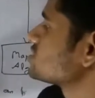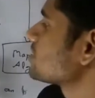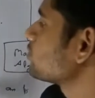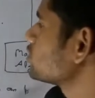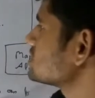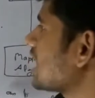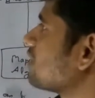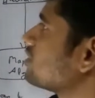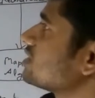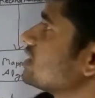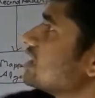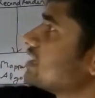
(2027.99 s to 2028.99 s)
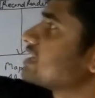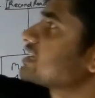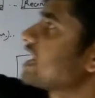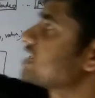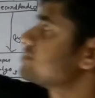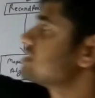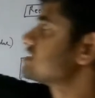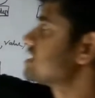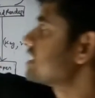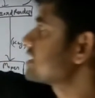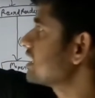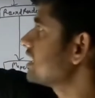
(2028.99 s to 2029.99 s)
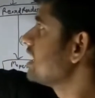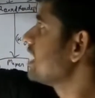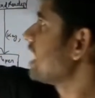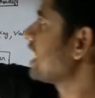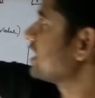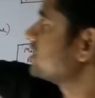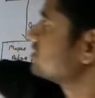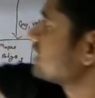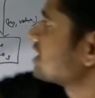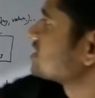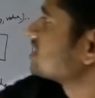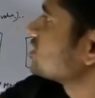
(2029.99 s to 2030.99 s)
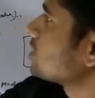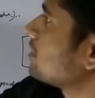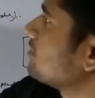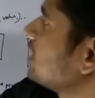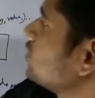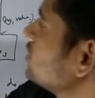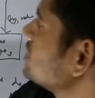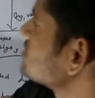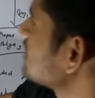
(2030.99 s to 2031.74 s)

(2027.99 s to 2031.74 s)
Suppose our data has been generated and that key comma value is